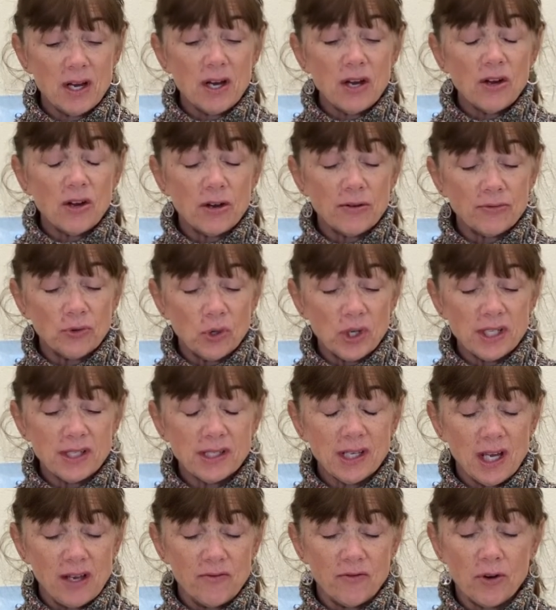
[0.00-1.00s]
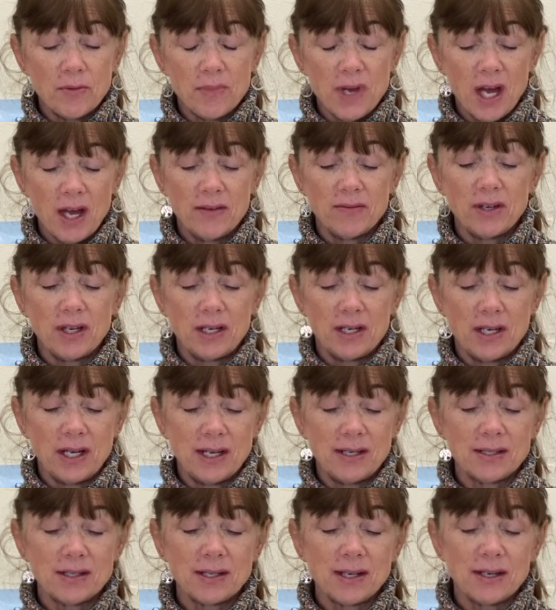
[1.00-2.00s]
A voice came from heaven
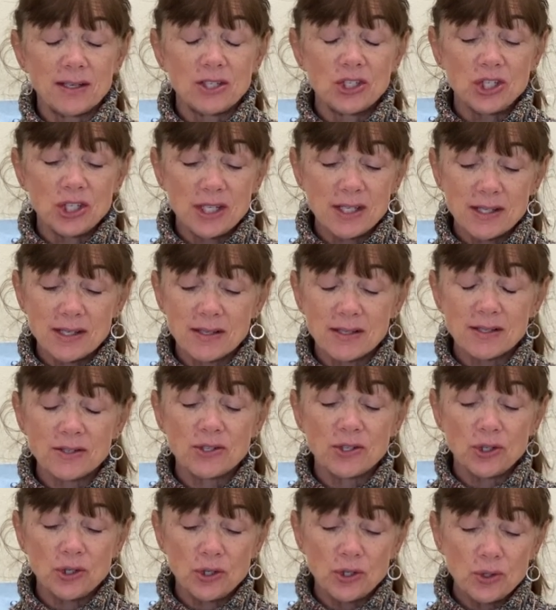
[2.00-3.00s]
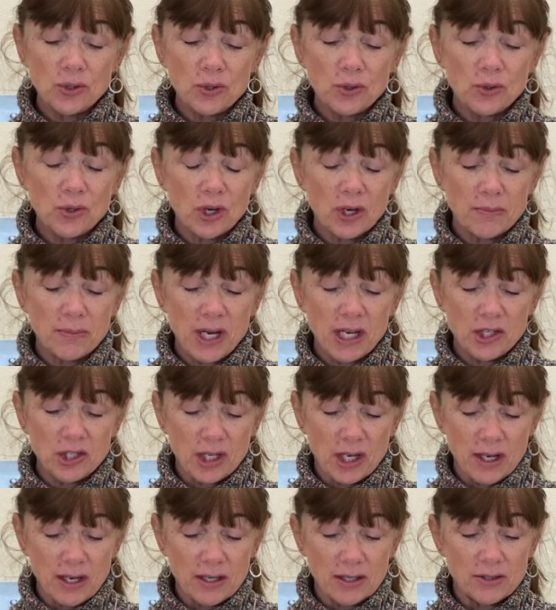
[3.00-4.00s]
and said, "Jesus, you are my
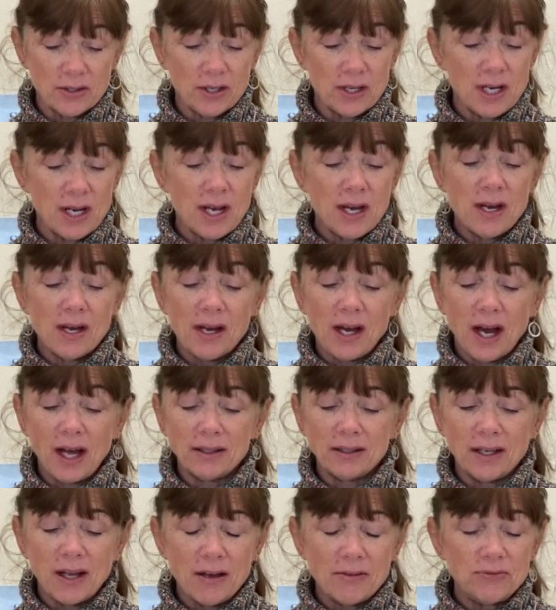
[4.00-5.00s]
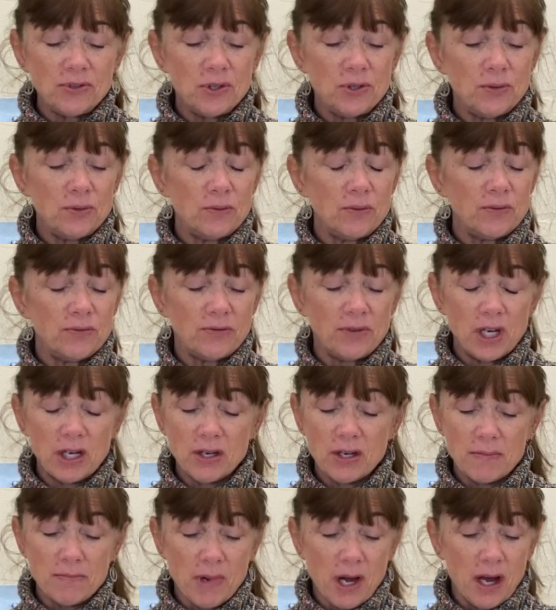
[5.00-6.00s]
child. I love you
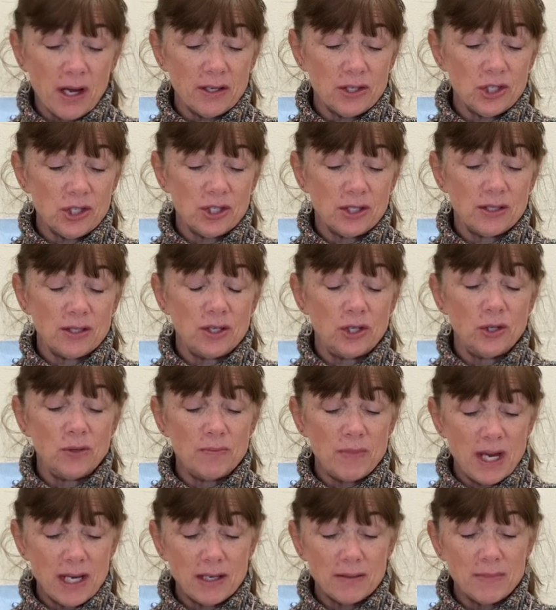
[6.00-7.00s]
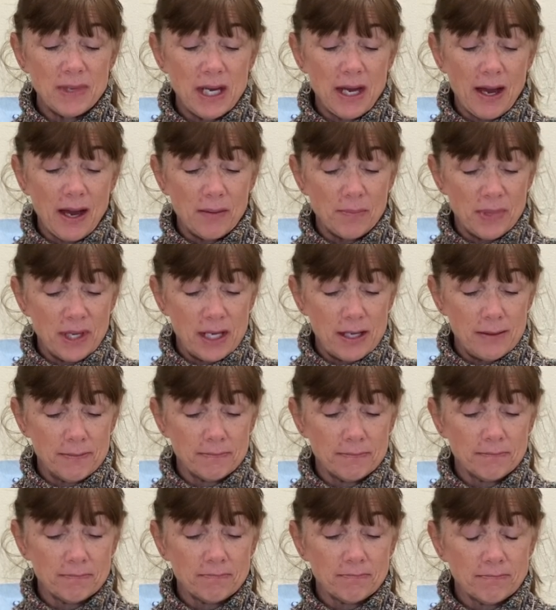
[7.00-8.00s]
very much. You make me happy."
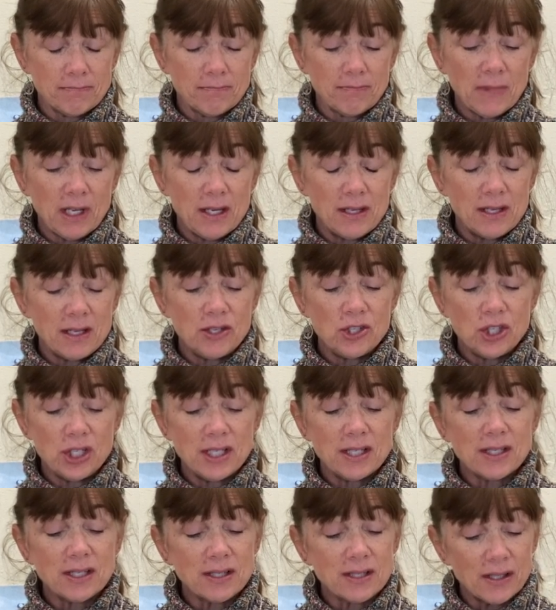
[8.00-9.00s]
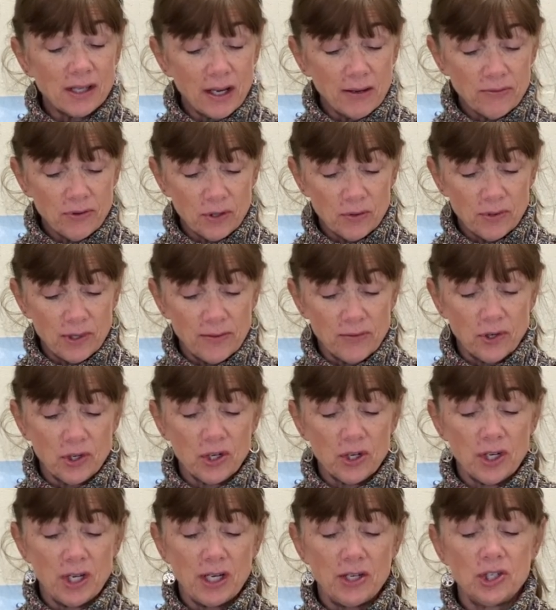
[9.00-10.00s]
Then Jesus left the
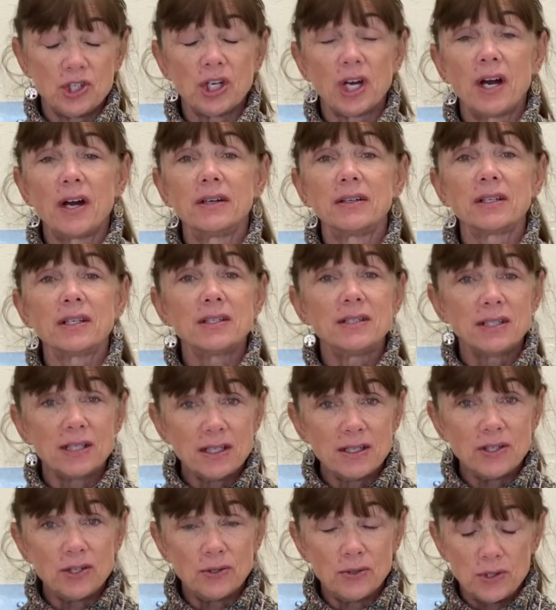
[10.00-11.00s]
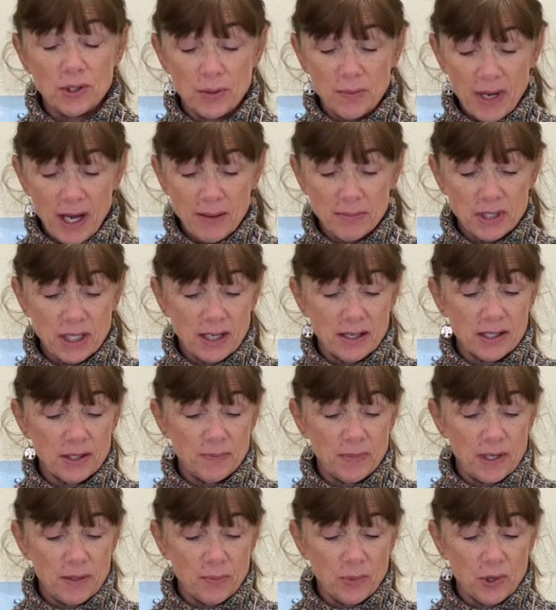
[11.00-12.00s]
river and John continued to baptize
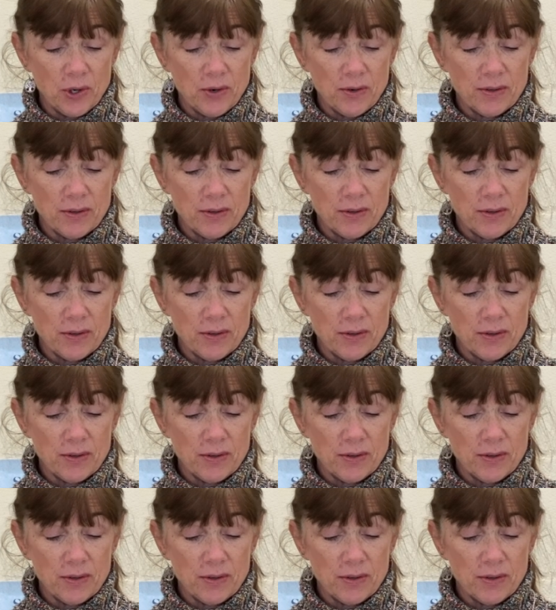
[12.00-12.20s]
people.